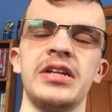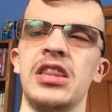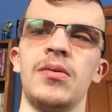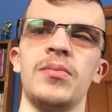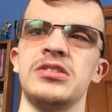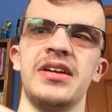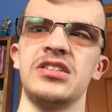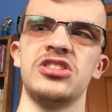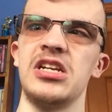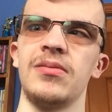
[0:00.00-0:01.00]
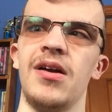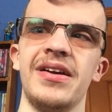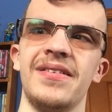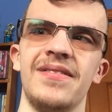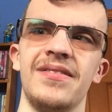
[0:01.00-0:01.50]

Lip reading: and the other one was like January.